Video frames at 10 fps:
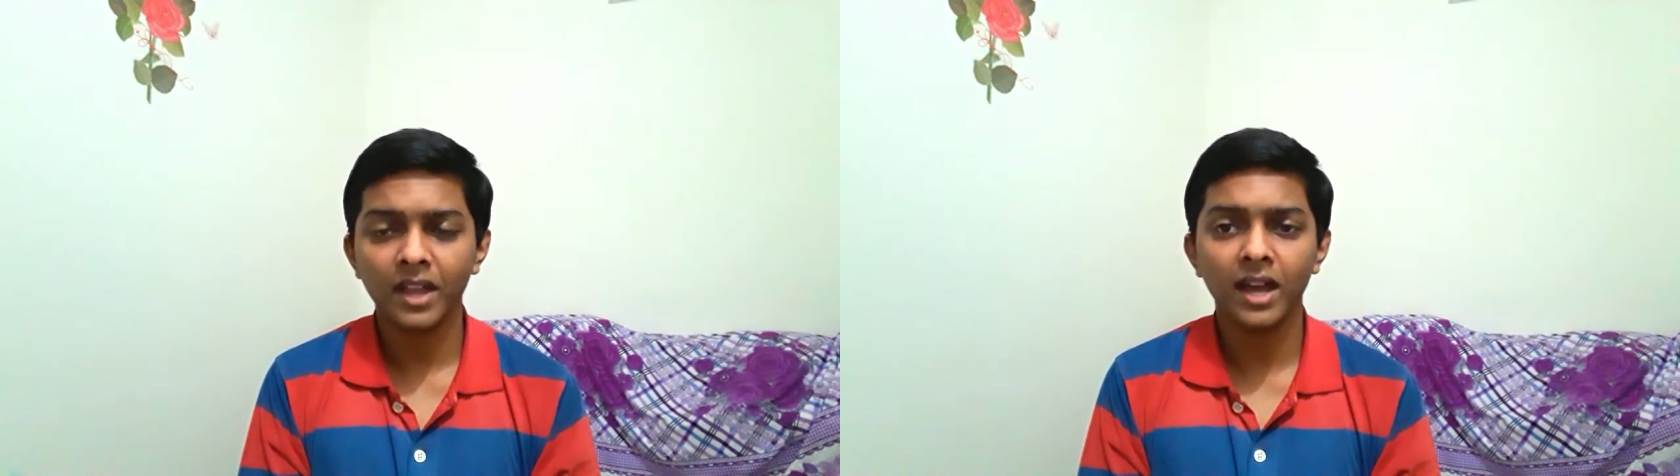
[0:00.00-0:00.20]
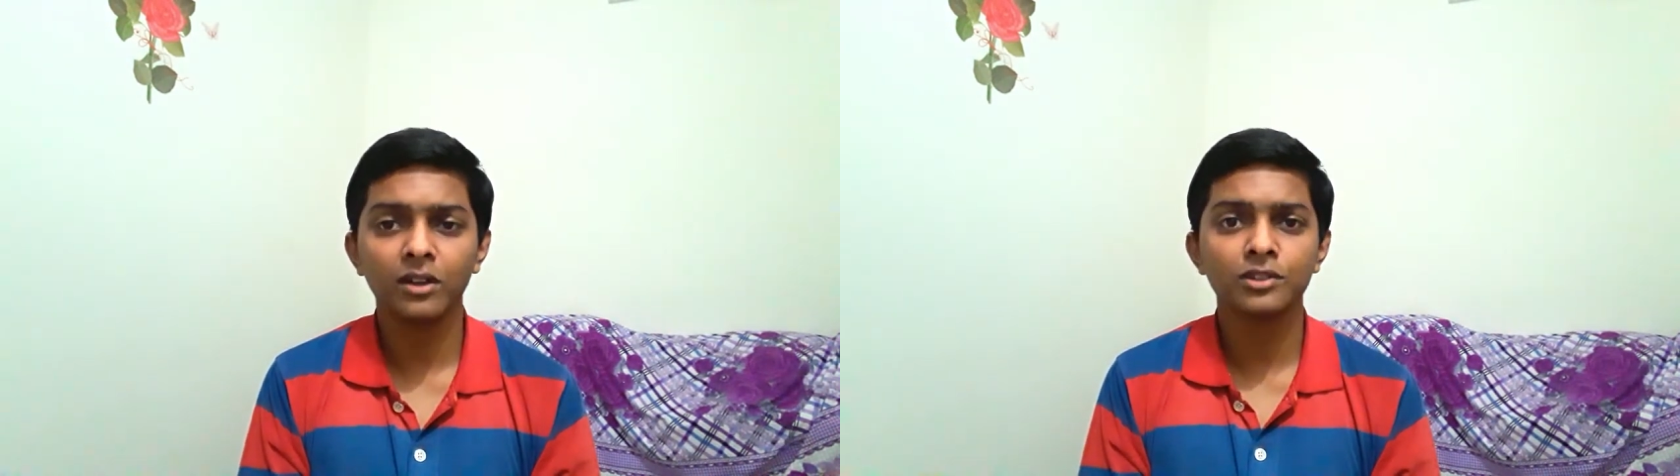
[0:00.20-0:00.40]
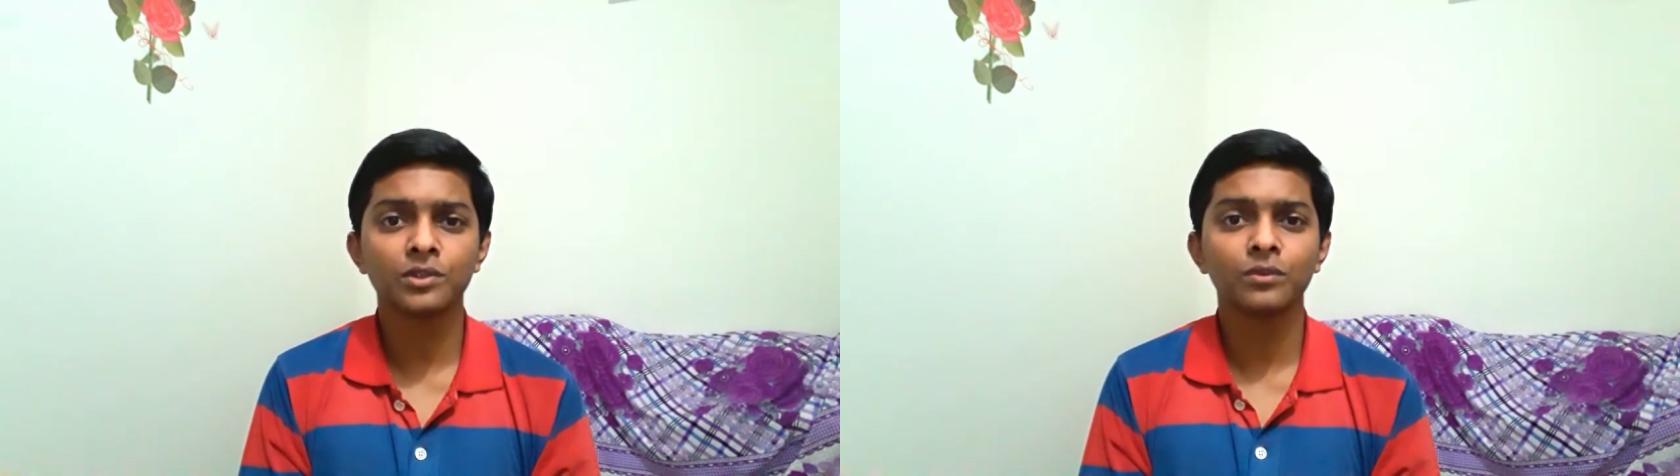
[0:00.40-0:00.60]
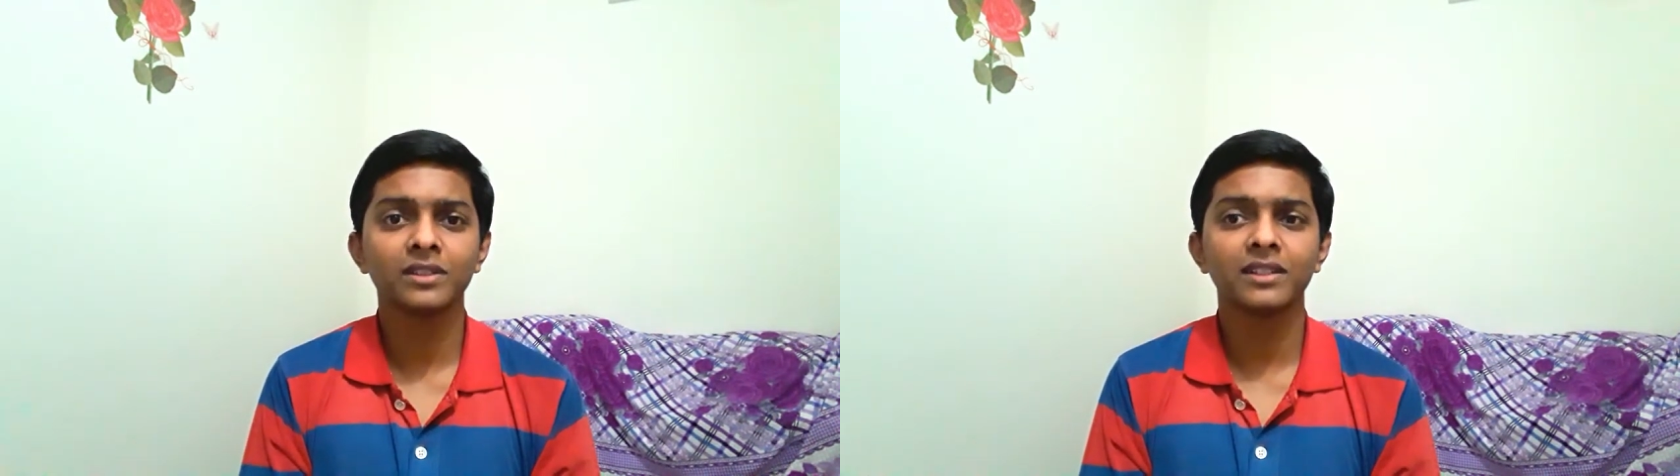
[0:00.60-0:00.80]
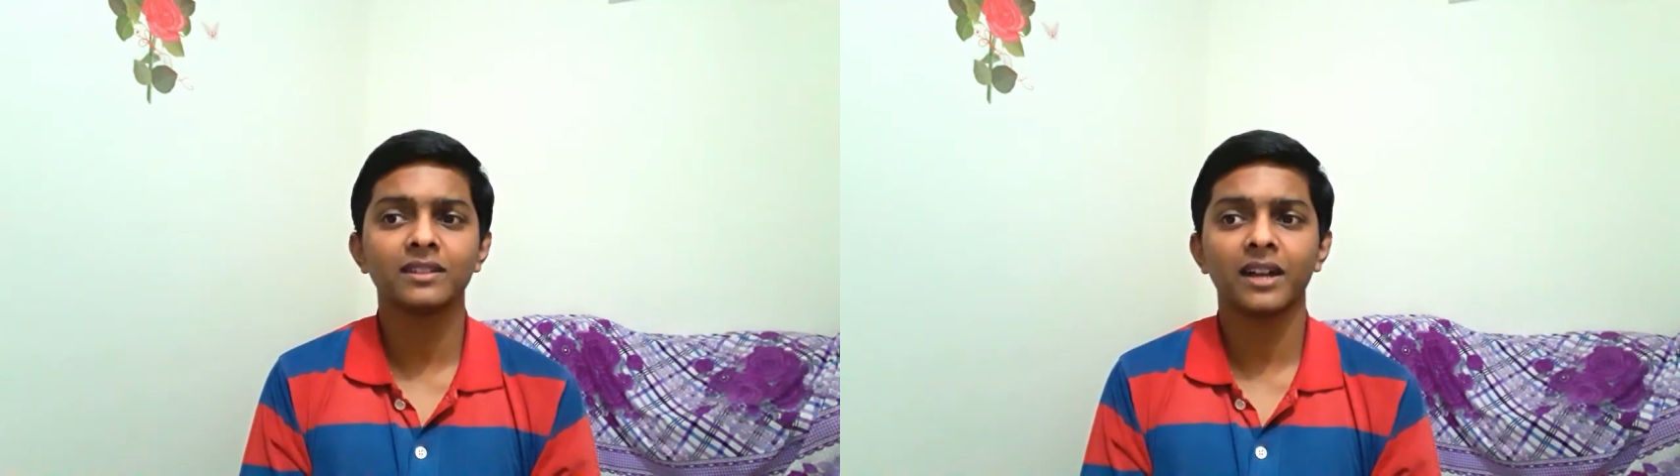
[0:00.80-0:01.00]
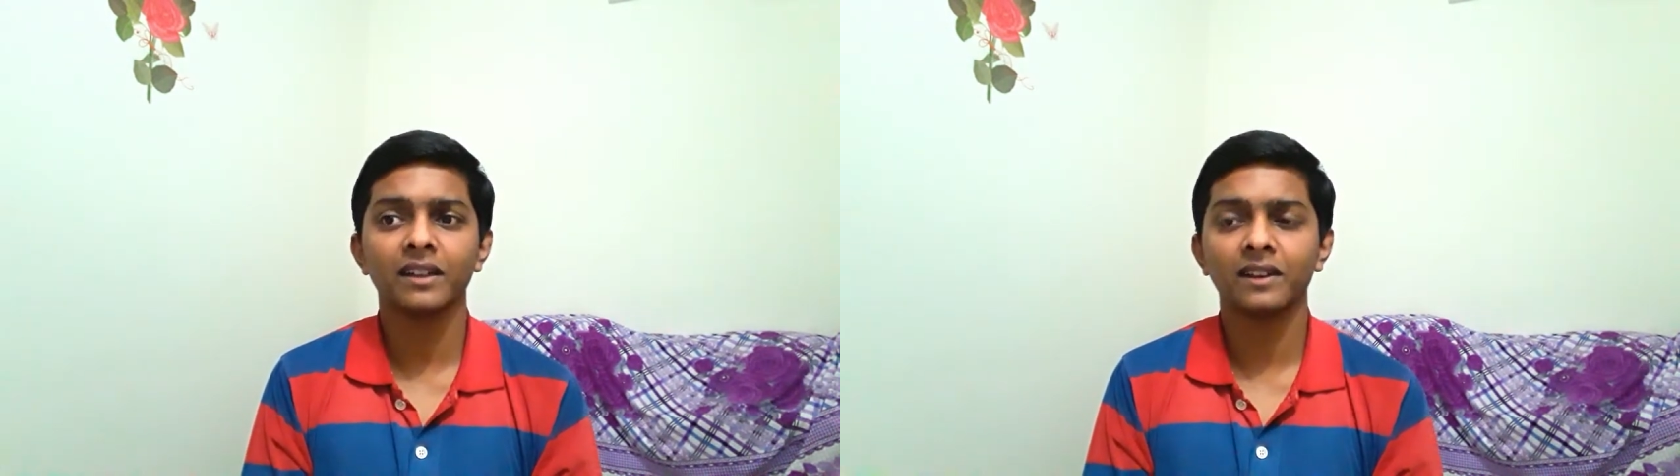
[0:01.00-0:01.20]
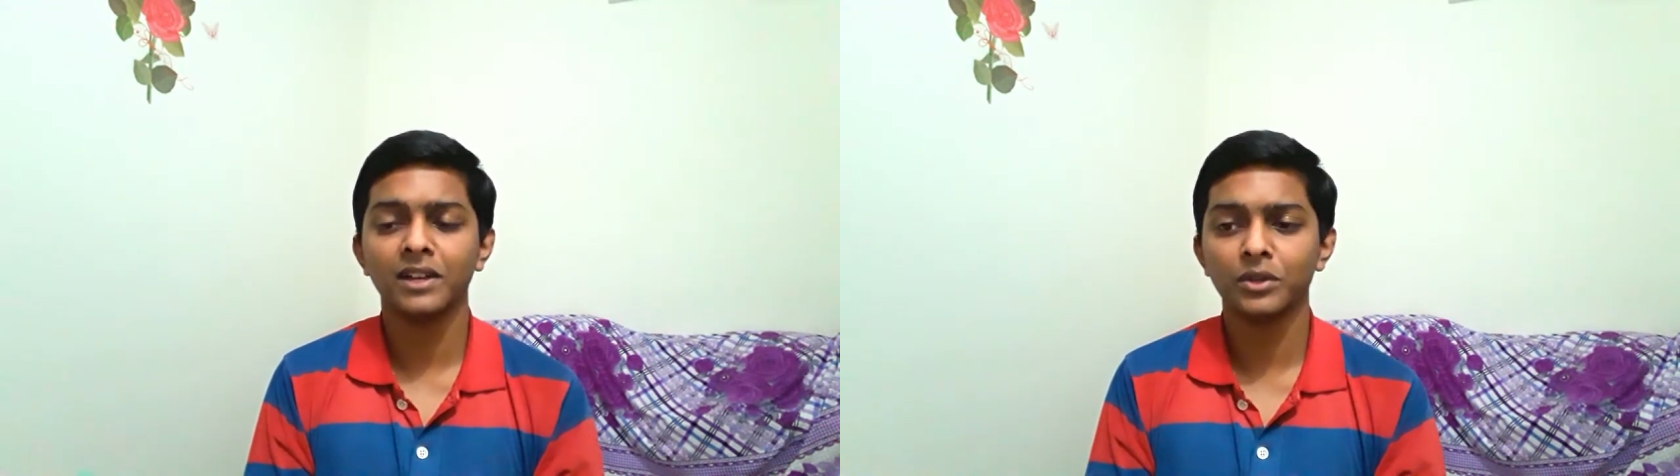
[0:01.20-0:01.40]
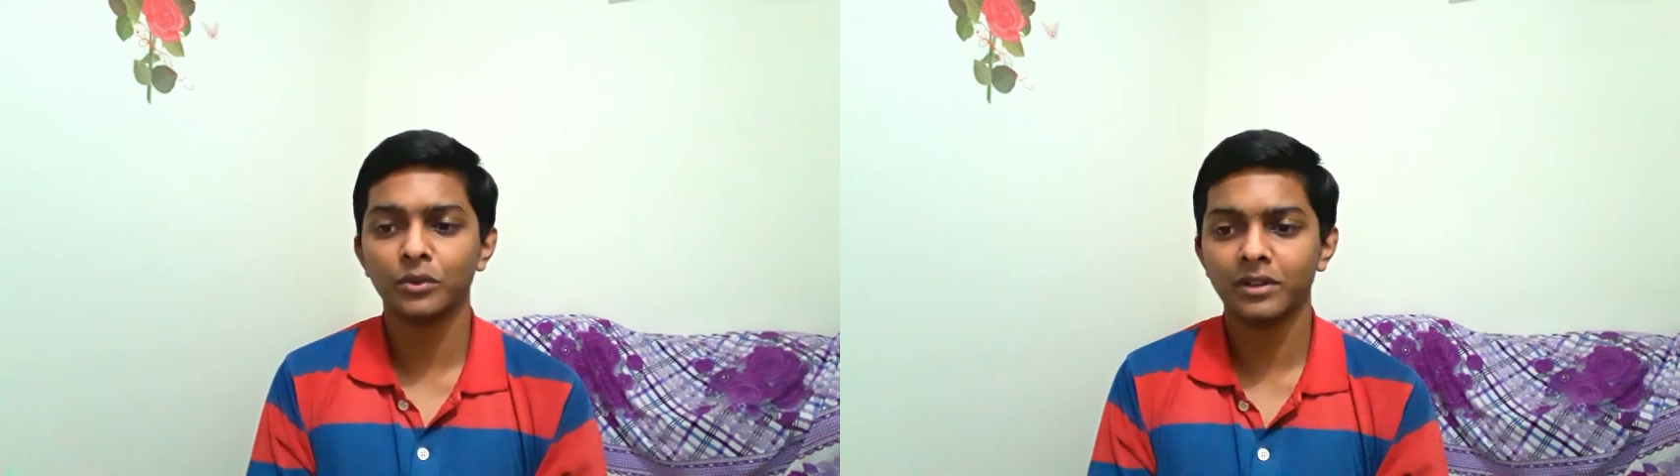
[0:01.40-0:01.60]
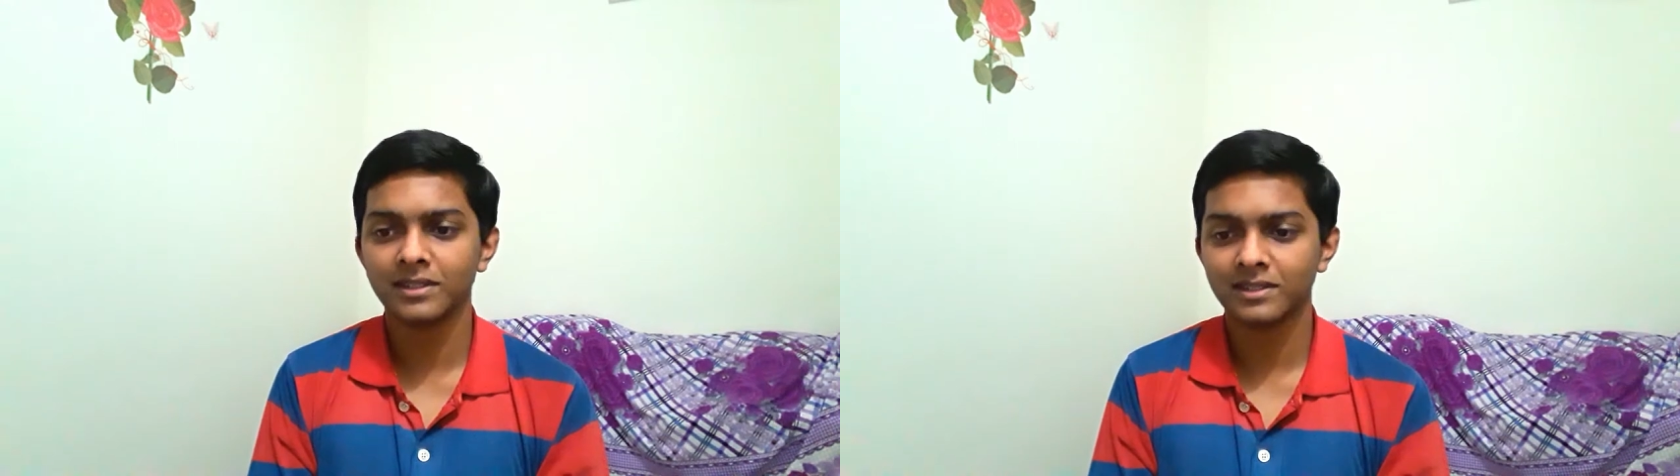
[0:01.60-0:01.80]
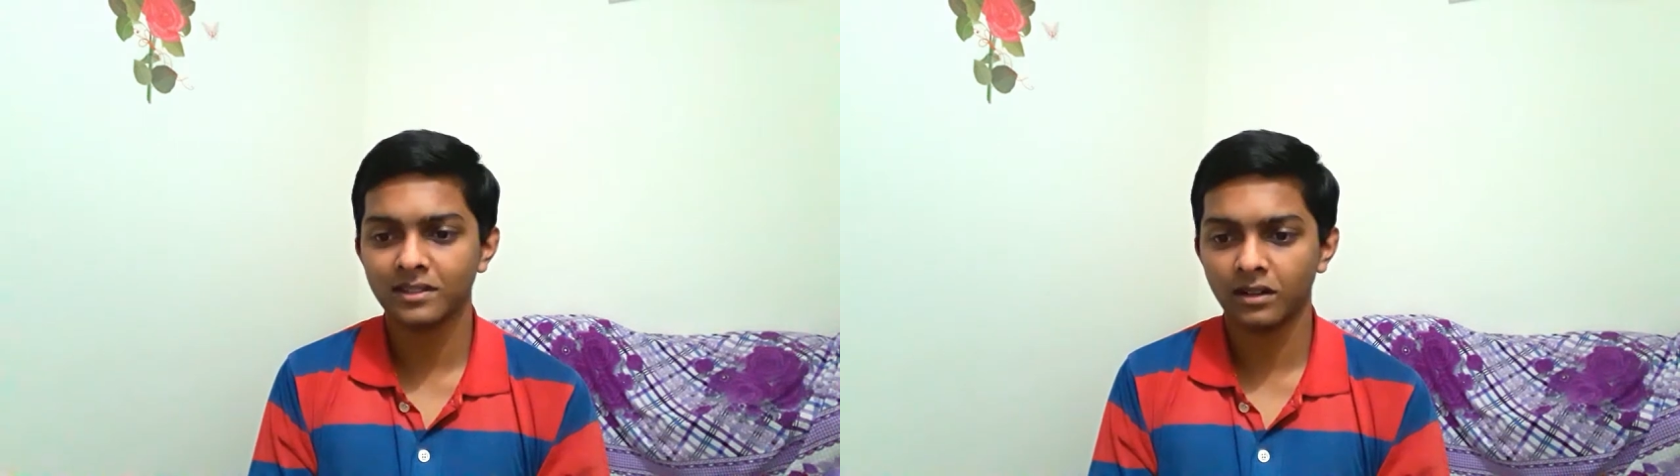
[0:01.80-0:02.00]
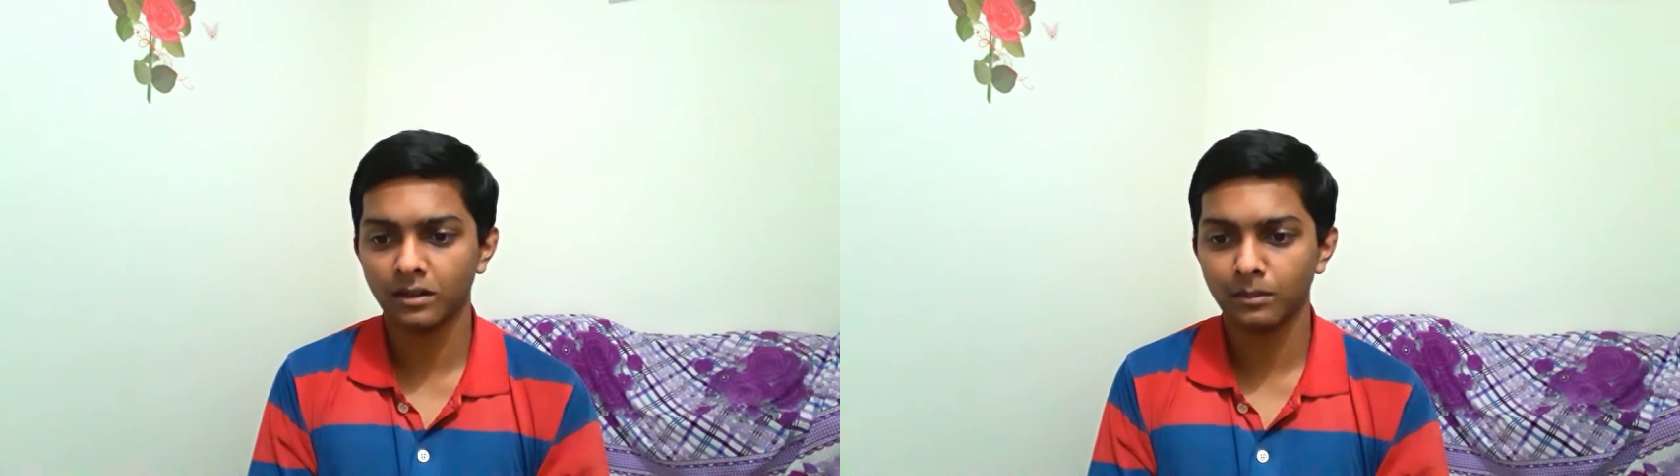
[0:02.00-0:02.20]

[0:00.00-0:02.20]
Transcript: and also one thing that I really noticed uh,